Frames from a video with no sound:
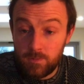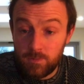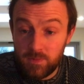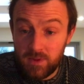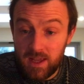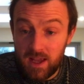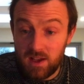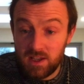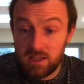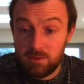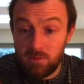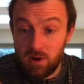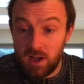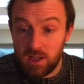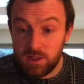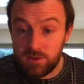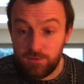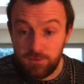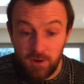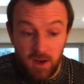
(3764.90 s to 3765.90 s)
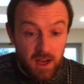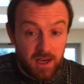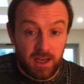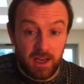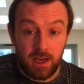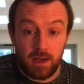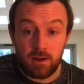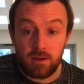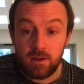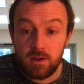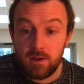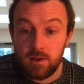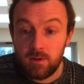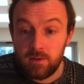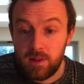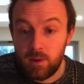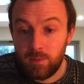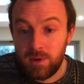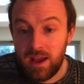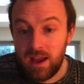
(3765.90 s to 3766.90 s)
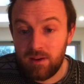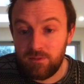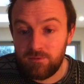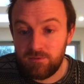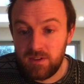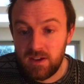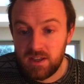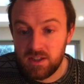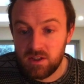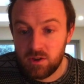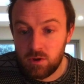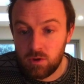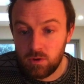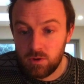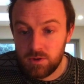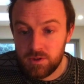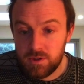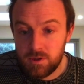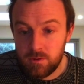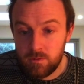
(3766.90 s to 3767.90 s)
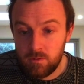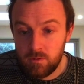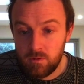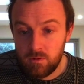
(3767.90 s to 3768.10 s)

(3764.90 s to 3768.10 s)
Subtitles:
Calcium ions flood in. Then we have vesicles,